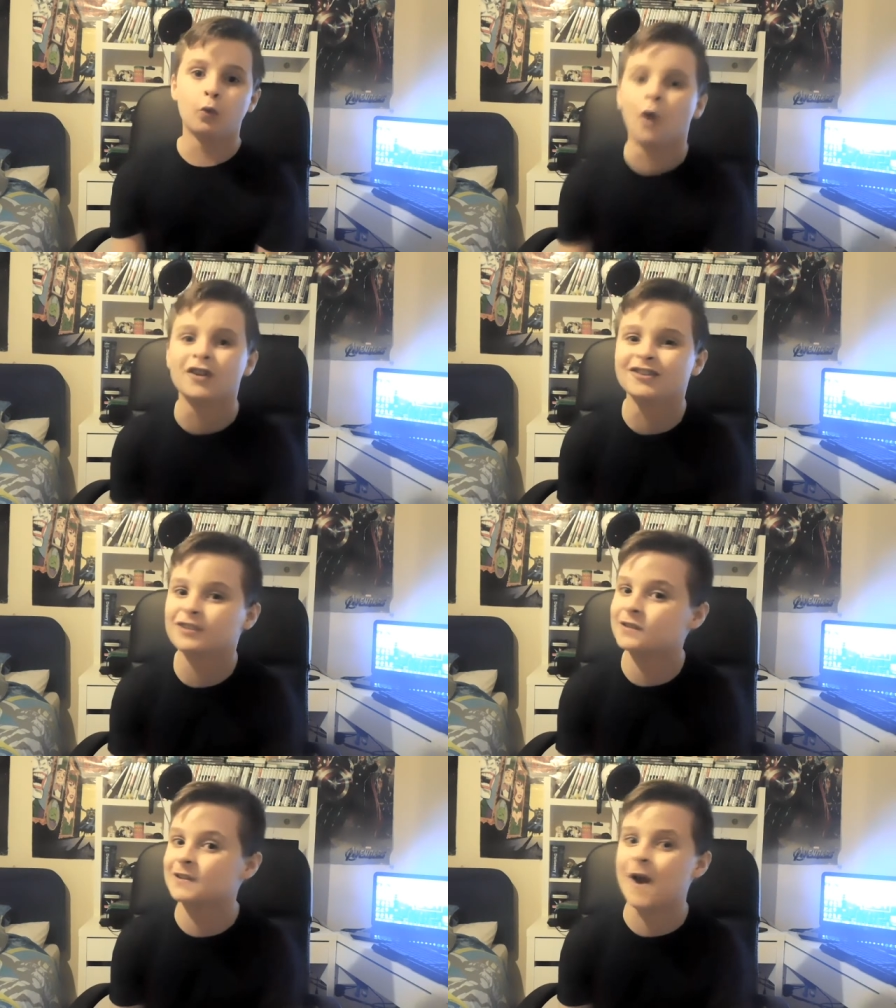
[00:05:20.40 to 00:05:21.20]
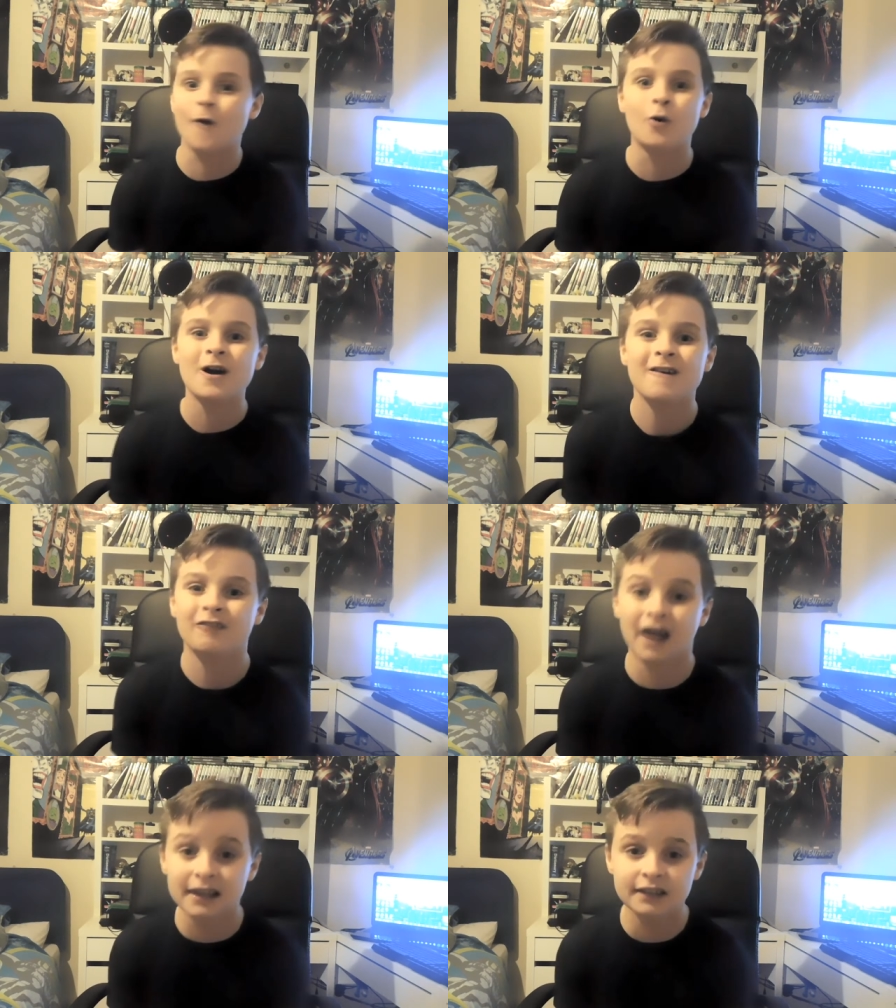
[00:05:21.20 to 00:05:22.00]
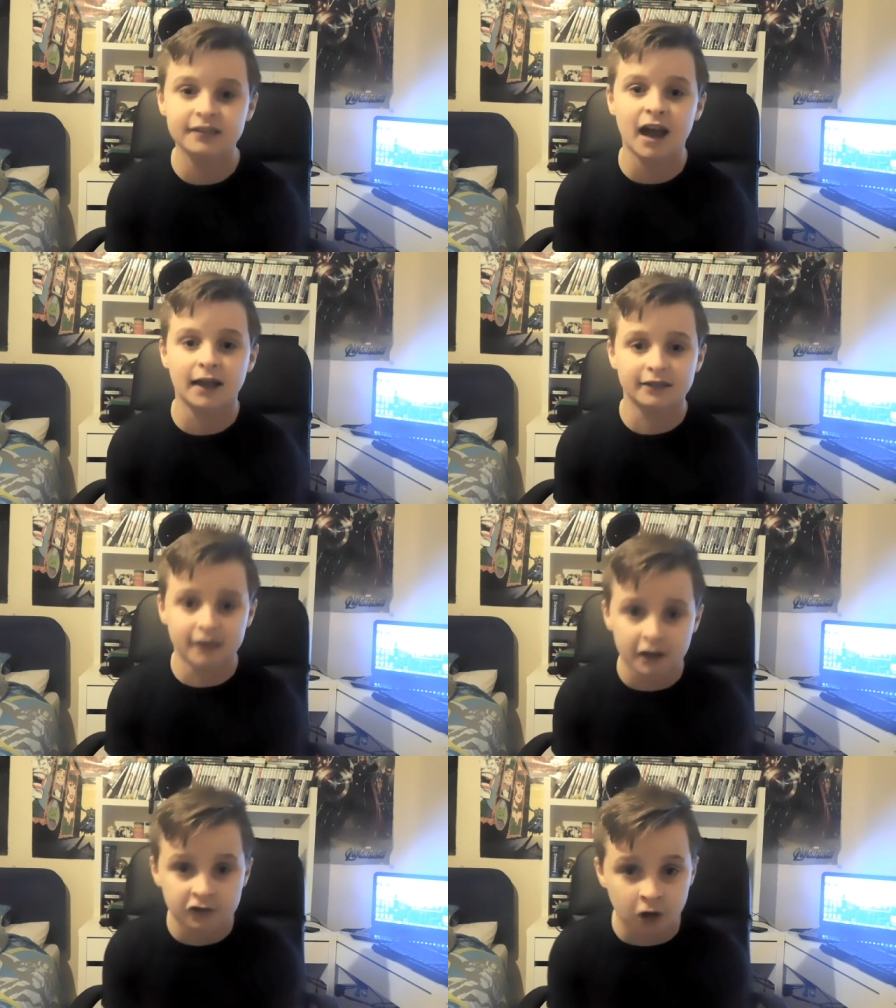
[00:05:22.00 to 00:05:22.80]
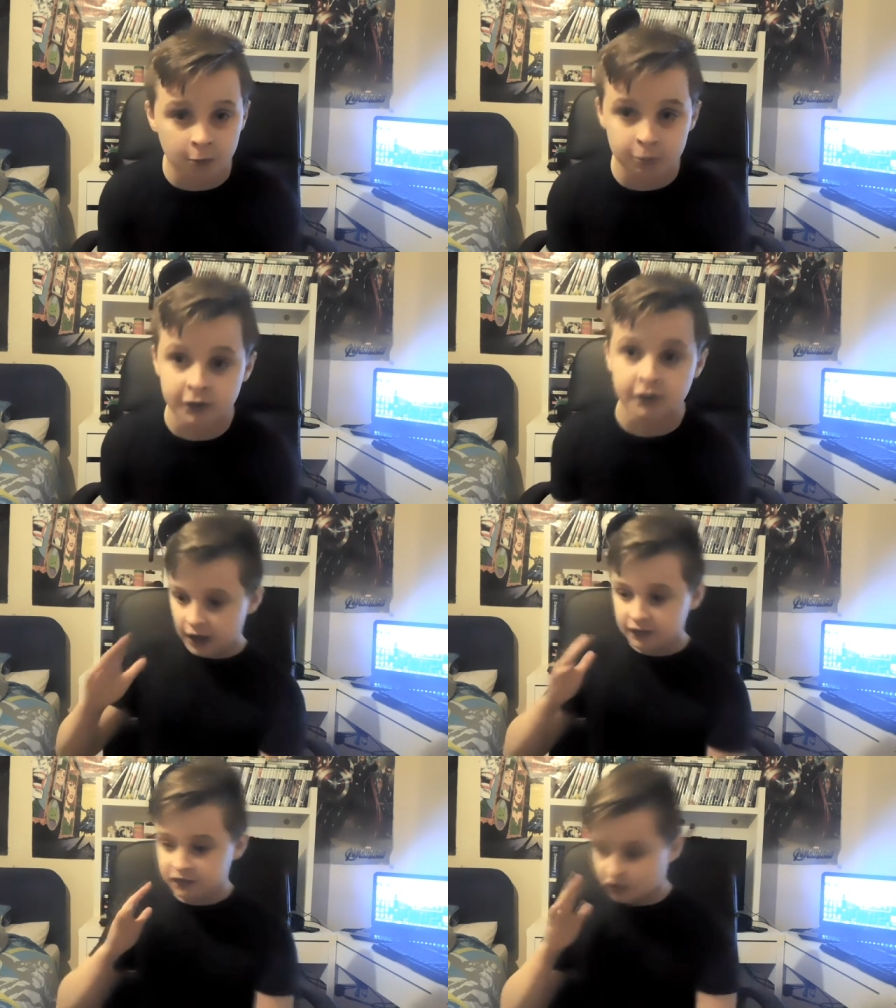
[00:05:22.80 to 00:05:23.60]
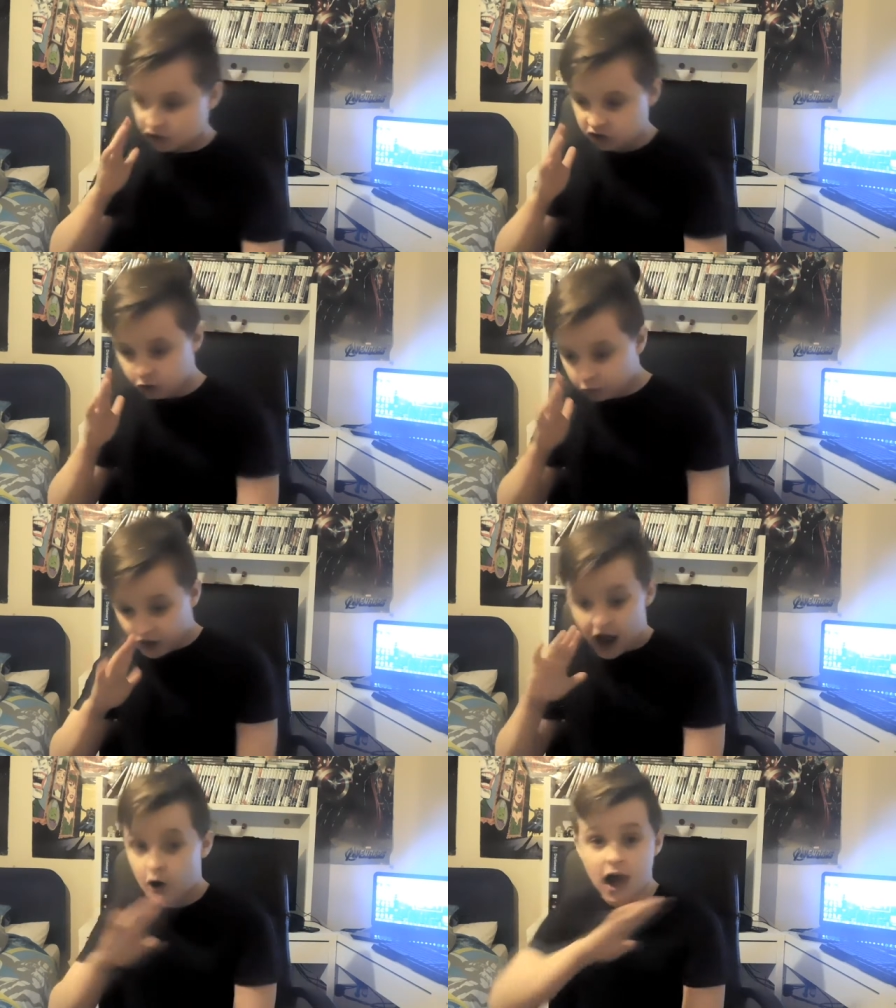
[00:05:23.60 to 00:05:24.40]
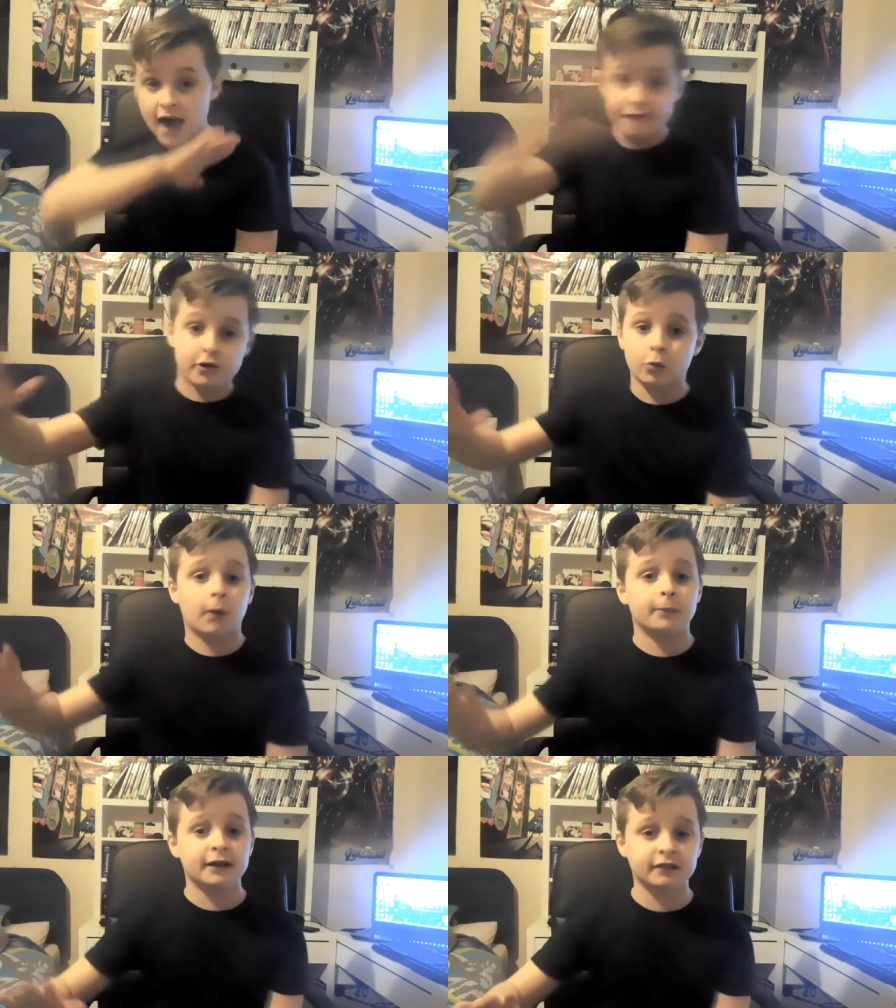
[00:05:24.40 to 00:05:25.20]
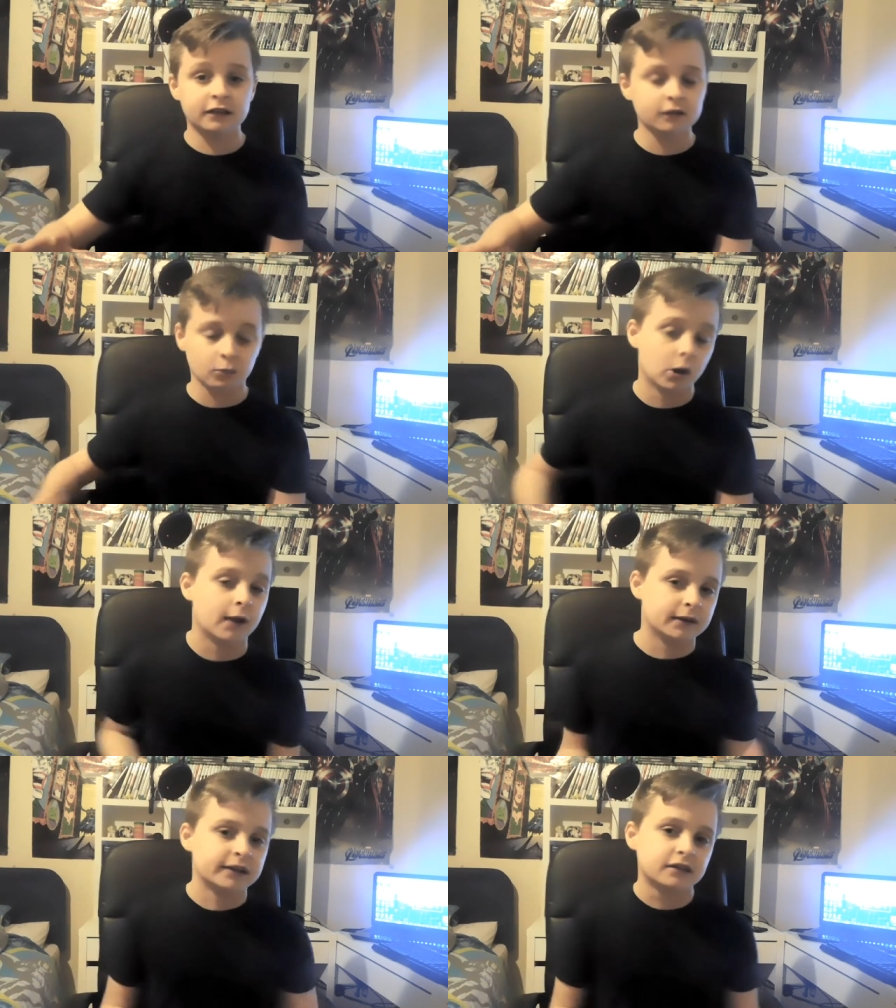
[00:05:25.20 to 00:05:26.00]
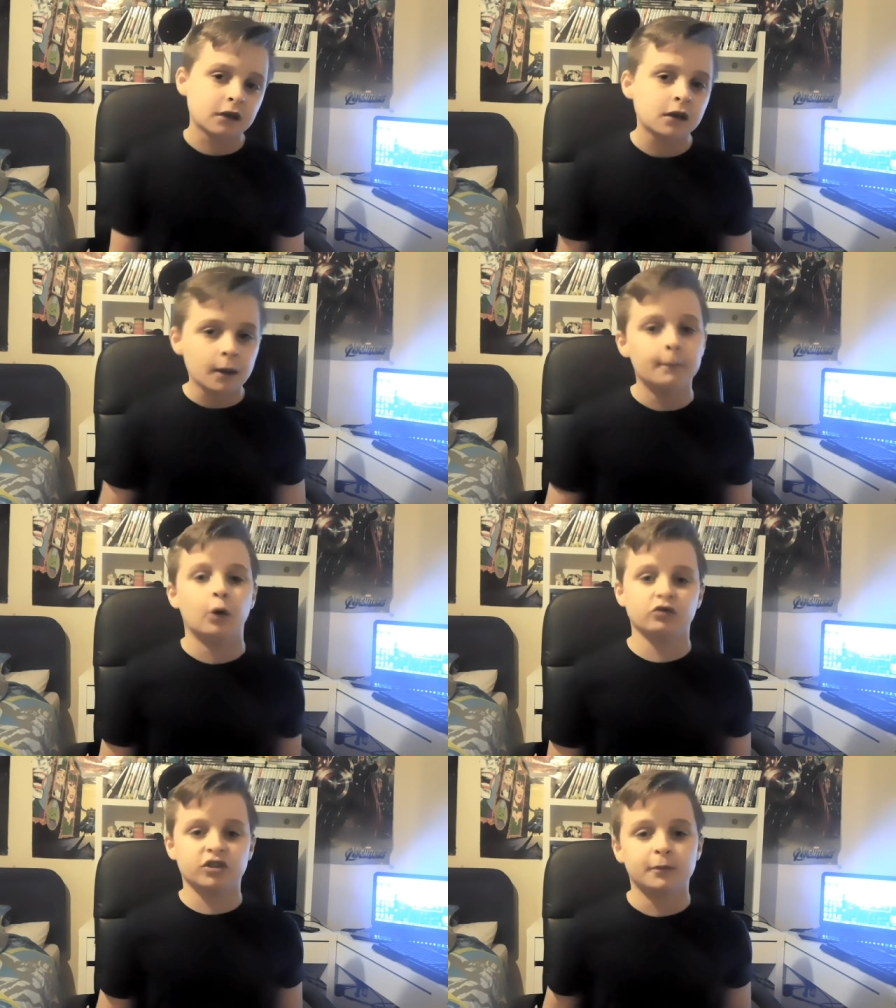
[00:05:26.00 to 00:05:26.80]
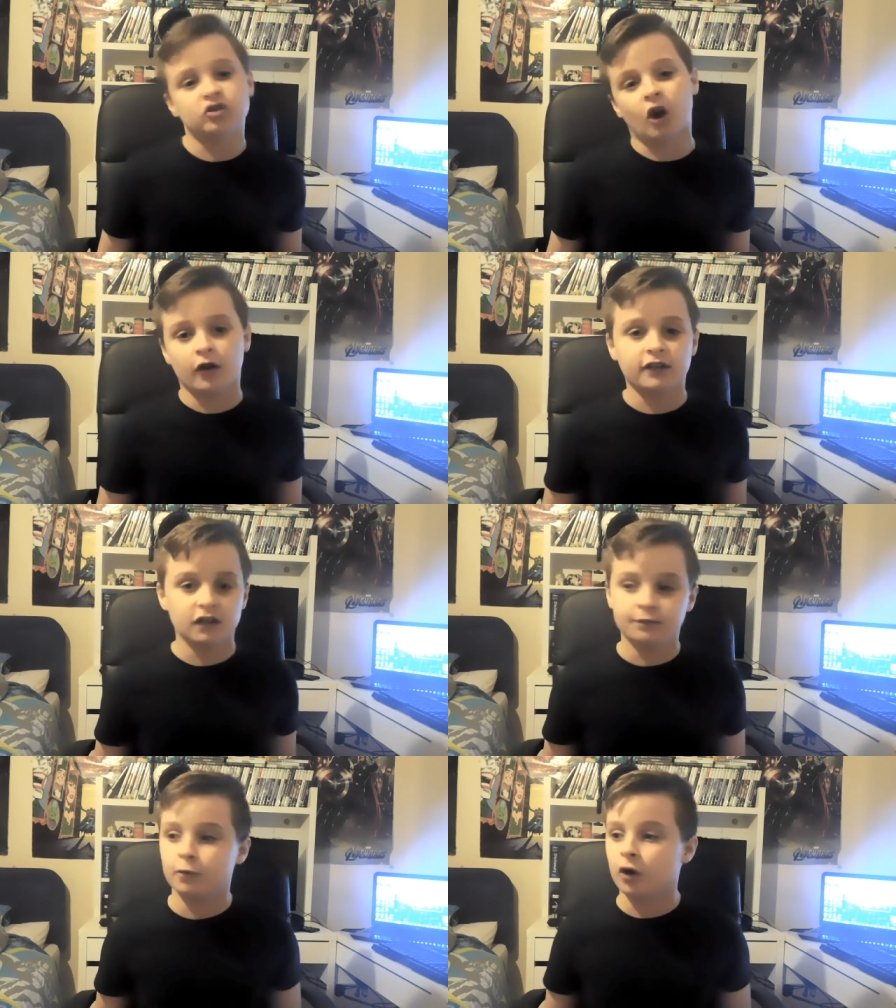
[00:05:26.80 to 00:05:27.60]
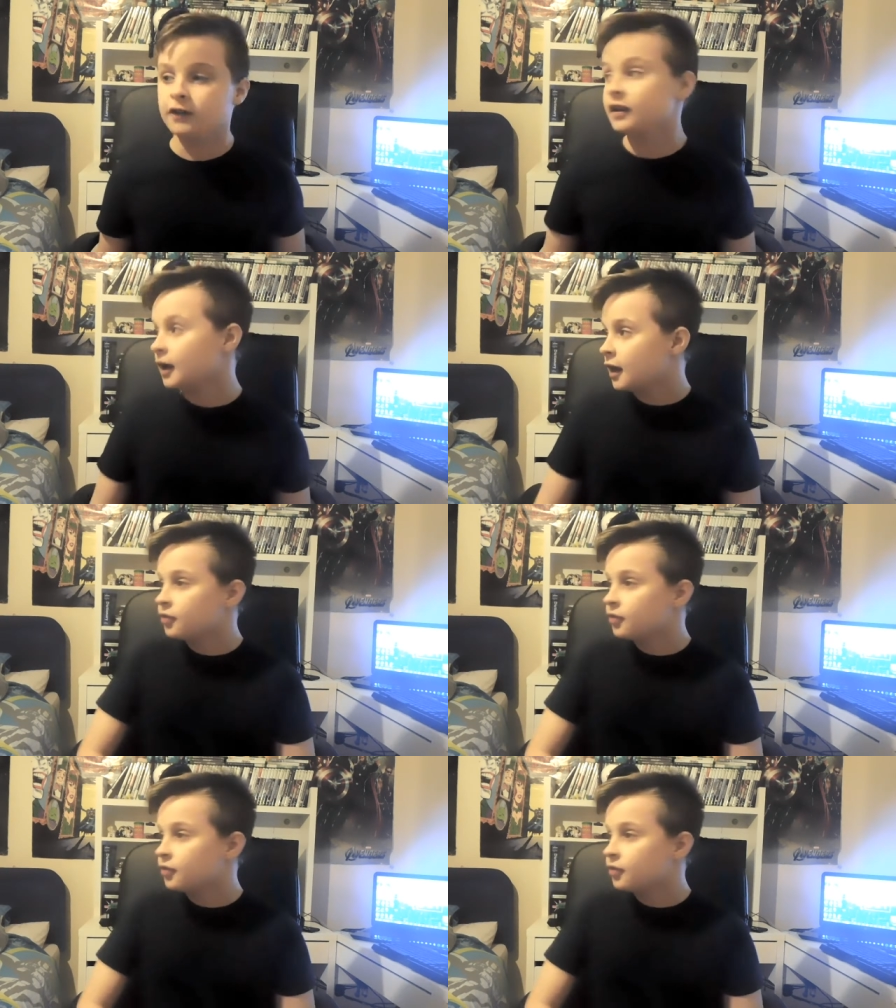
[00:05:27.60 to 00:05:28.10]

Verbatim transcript: wants to go Valentine's Day shopping. That's the cue that everyone misses. Well, at least most, the majority of boys.